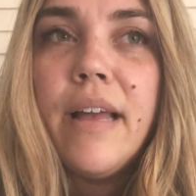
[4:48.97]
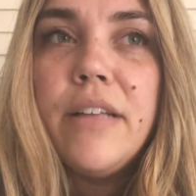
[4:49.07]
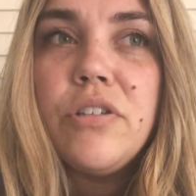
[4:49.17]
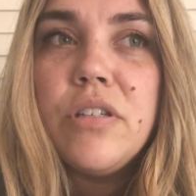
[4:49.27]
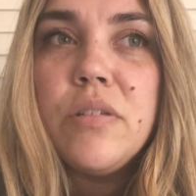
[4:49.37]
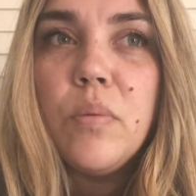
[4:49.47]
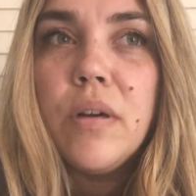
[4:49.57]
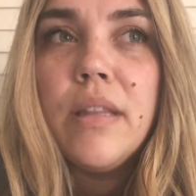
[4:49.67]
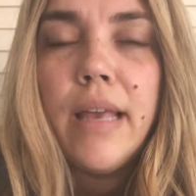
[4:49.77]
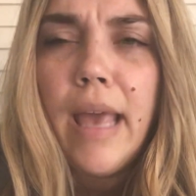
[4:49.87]
It's just,
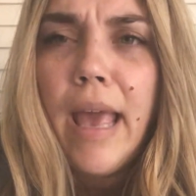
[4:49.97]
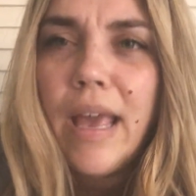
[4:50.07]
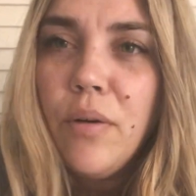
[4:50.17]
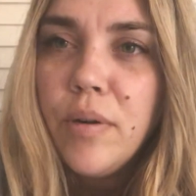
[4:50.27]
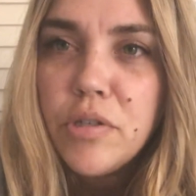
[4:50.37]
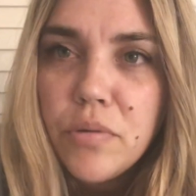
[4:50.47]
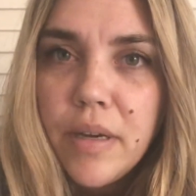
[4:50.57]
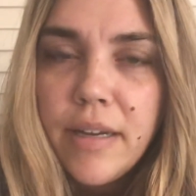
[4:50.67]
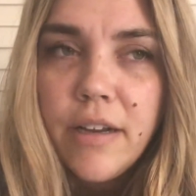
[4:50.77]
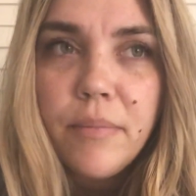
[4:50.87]
we're in like anguish
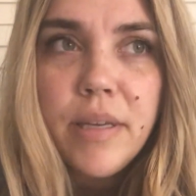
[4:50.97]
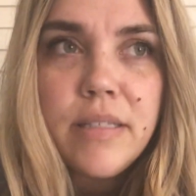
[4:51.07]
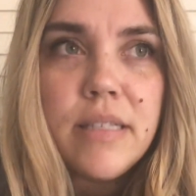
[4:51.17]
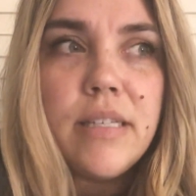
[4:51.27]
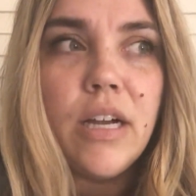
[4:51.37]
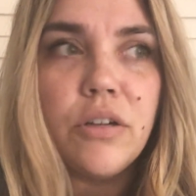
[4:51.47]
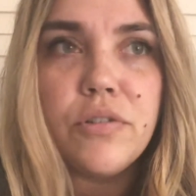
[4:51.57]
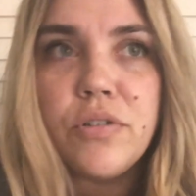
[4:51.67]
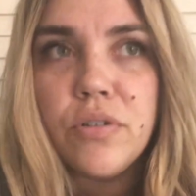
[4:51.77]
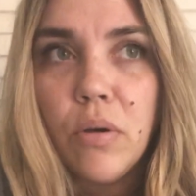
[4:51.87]
right now because it's like our
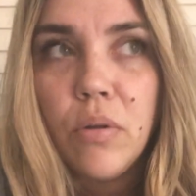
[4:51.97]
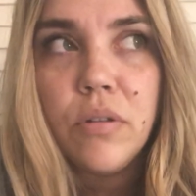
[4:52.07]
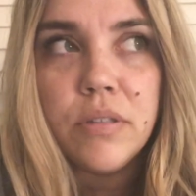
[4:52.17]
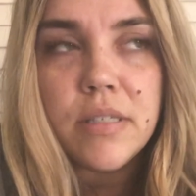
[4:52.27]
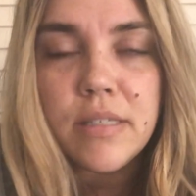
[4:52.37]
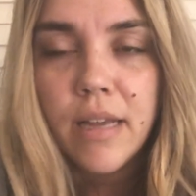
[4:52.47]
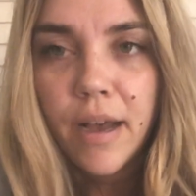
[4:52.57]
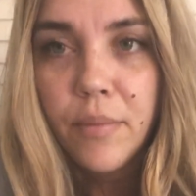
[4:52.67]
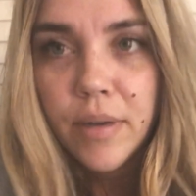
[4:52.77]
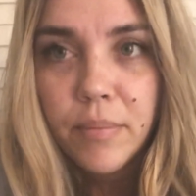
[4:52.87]
soul does
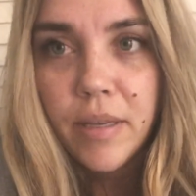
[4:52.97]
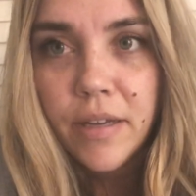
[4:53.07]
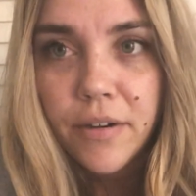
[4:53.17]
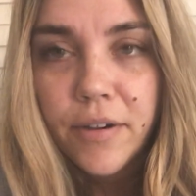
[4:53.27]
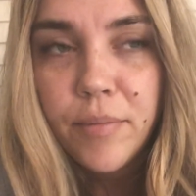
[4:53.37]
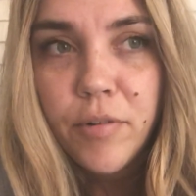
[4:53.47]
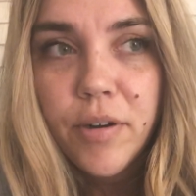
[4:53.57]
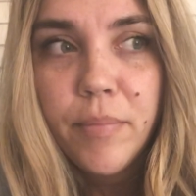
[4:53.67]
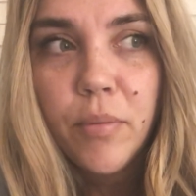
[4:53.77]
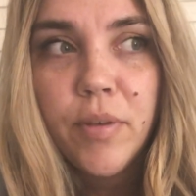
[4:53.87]
not want to be here
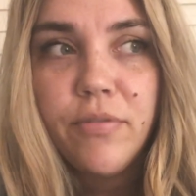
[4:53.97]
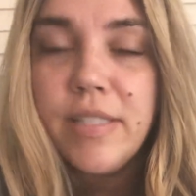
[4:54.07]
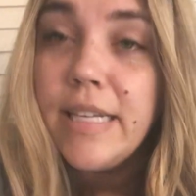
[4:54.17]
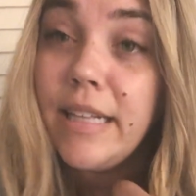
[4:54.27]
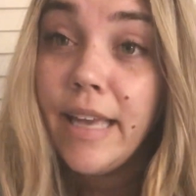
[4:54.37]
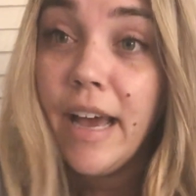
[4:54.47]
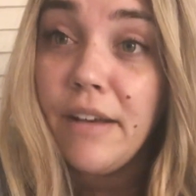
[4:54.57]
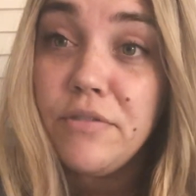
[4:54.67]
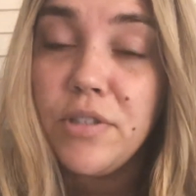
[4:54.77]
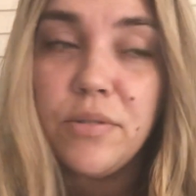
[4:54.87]
anymore, but we physically have
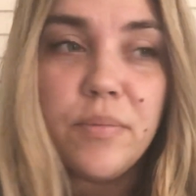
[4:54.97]
to